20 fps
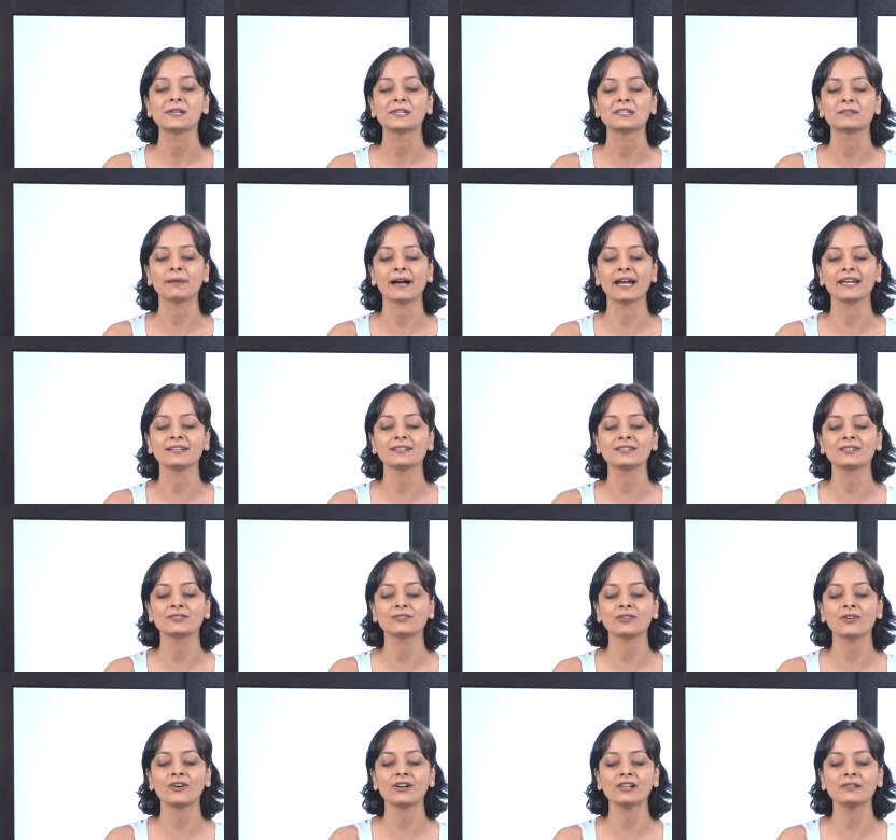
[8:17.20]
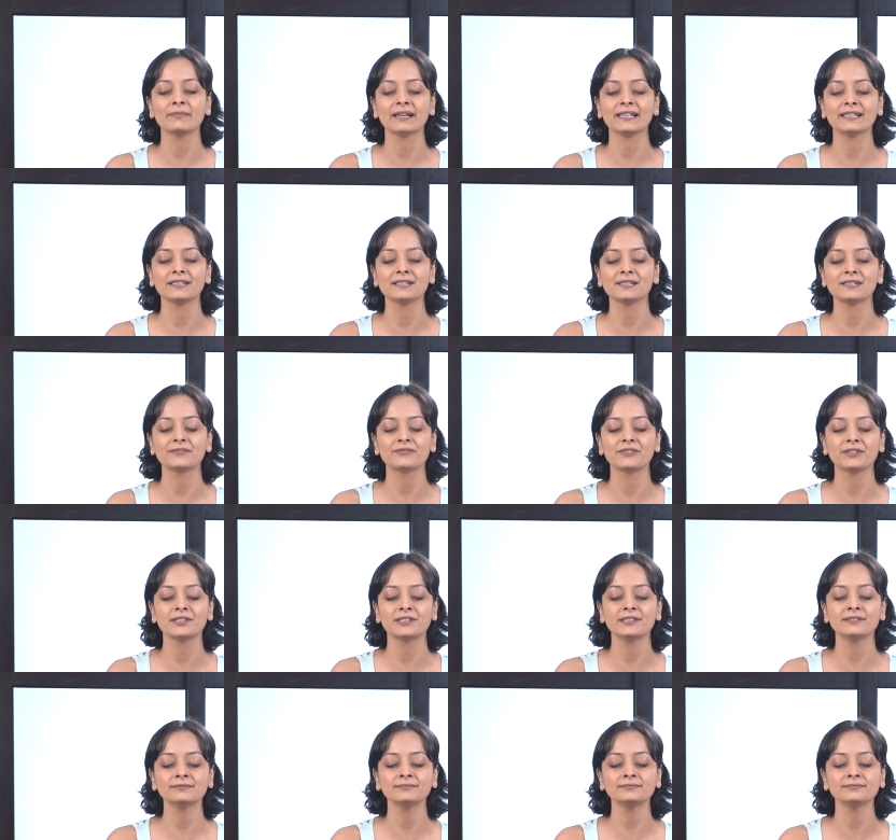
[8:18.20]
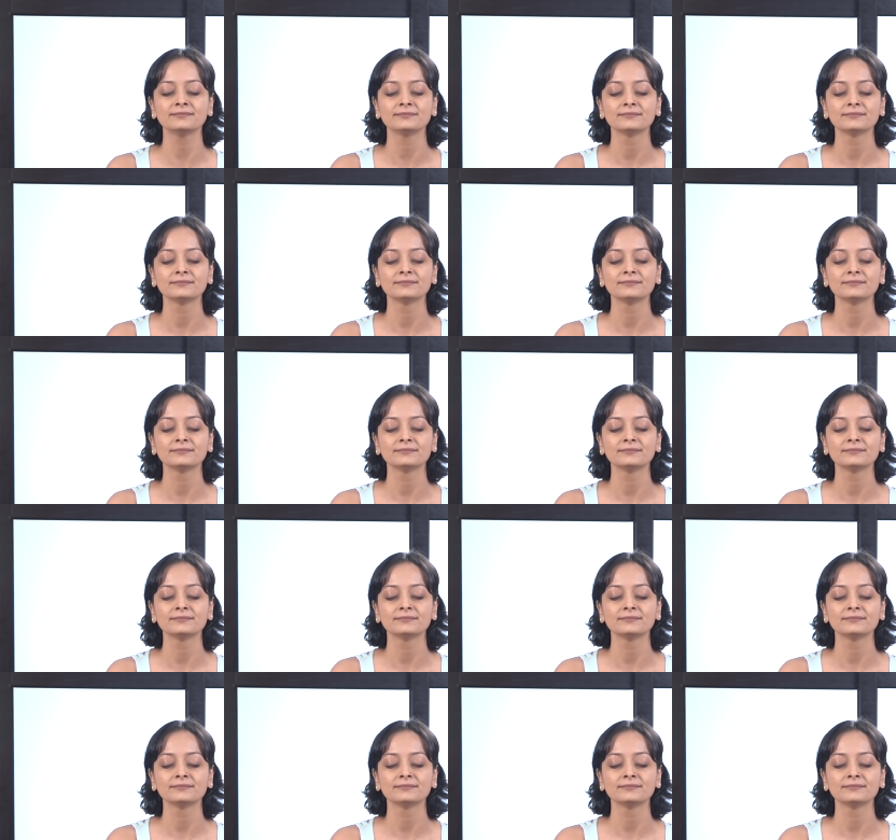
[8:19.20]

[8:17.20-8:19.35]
Spine is tall, belly is firm.